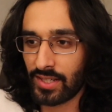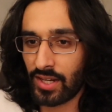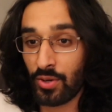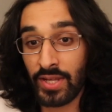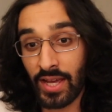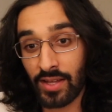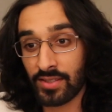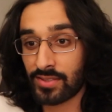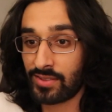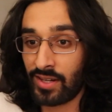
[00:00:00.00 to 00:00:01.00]
Oh yeah,
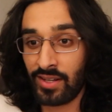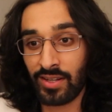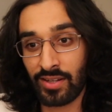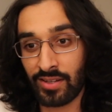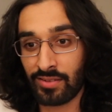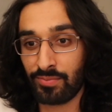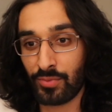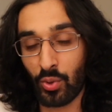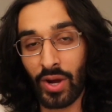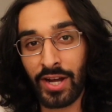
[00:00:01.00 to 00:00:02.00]
studying in a
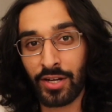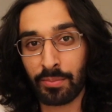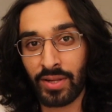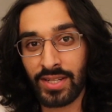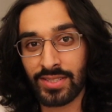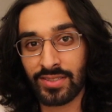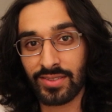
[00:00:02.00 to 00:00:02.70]
quieter place